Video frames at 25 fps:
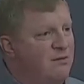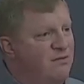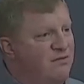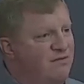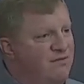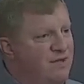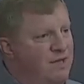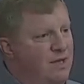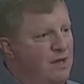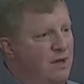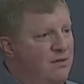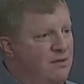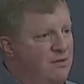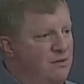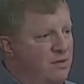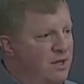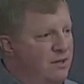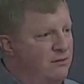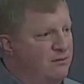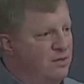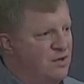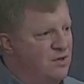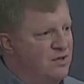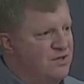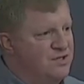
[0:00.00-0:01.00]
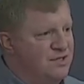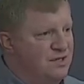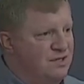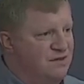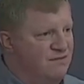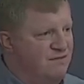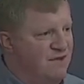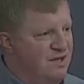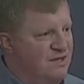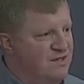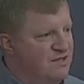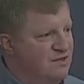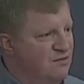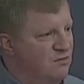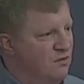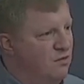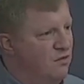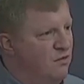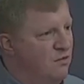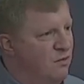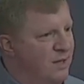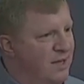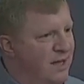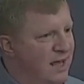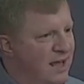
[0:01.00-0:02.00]
some of the other in-person events that
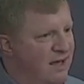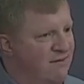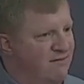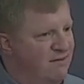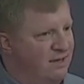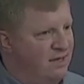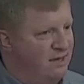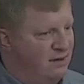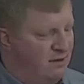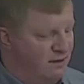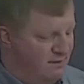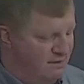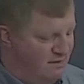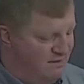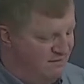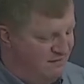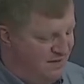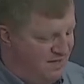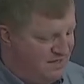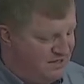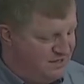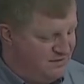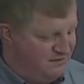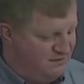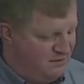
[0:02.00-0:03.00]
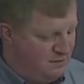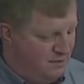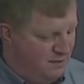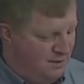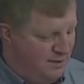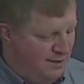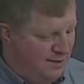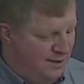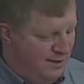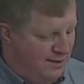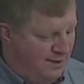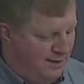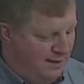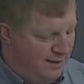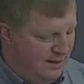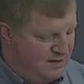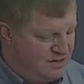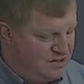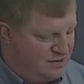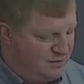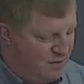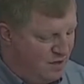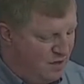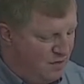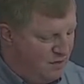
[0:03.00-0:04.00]
we will be having here at the festival. Uh,
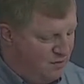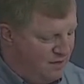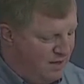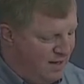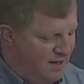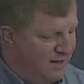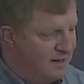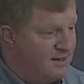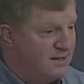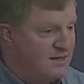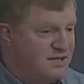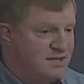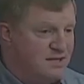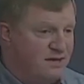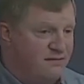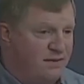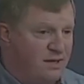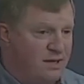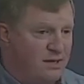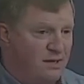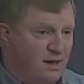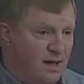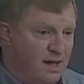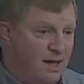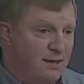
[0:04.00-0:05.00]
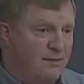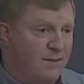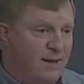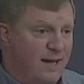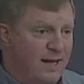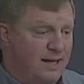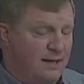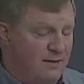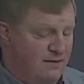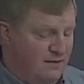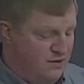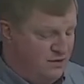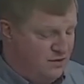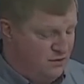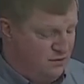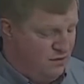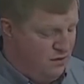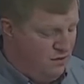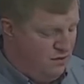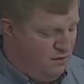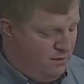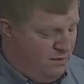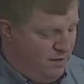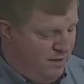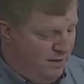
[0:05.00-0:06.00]
tomorrow night at 7 o'clock back in this
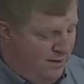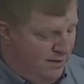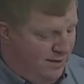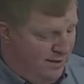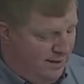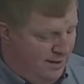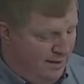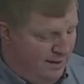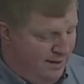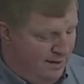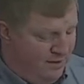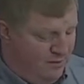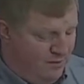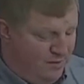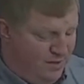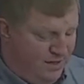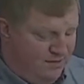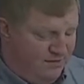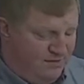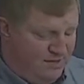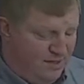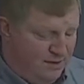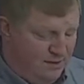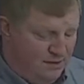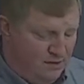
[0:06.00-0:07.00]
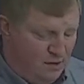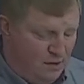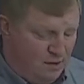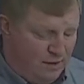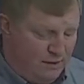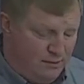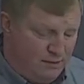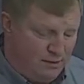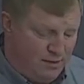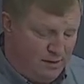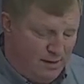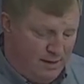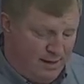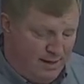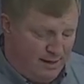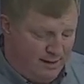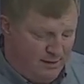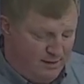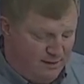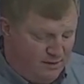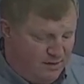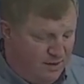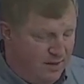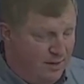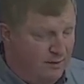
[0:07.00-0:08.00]
room, uh, Habib Tengour
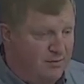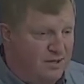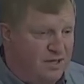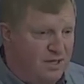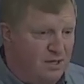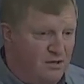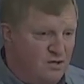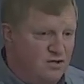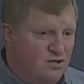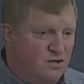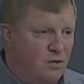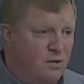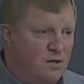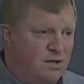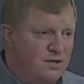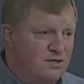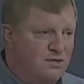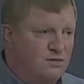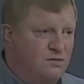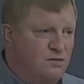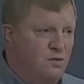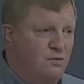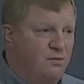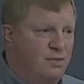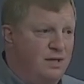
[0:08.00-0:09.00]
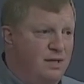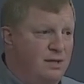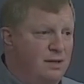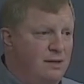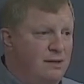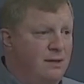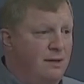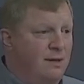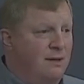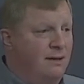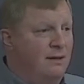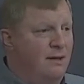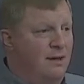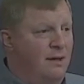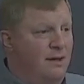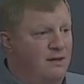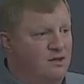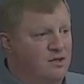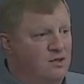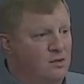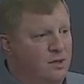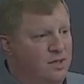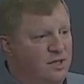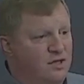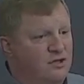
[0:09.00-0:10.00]
and uh, Pierre Joris will be uh,
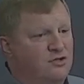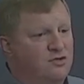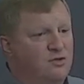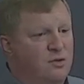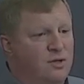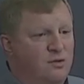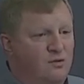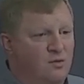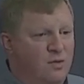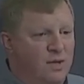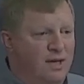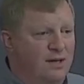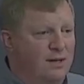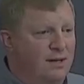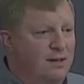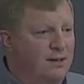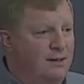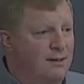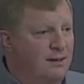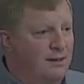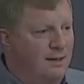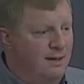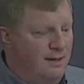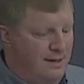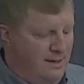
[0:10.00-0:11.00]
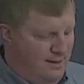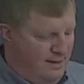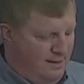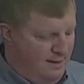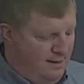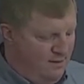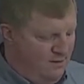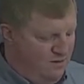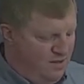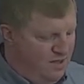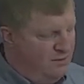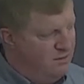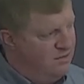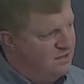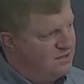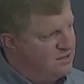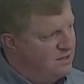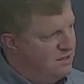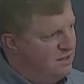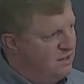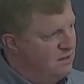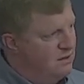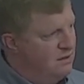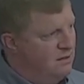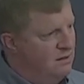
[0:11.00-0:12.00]
doing a joint reading. Habib
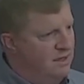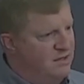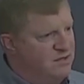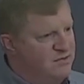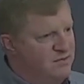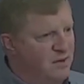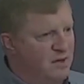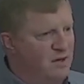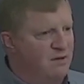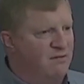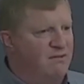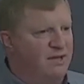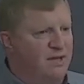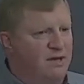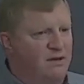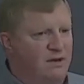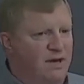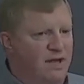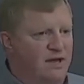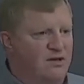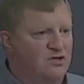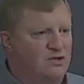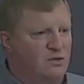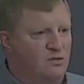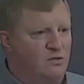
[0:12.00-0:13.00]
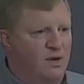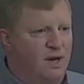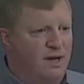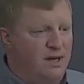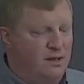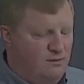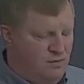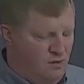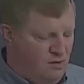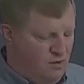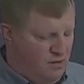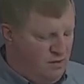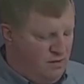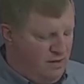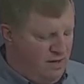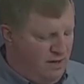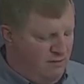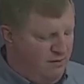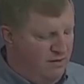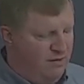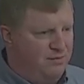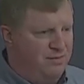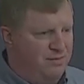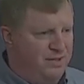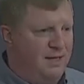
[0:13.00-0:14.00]
is here as part of the International Writing
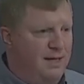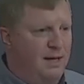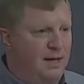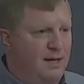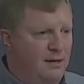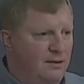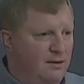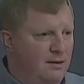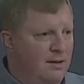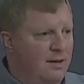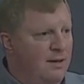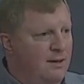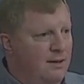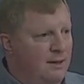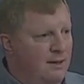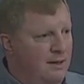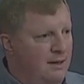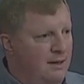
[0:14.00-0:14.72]
Program, and Pierre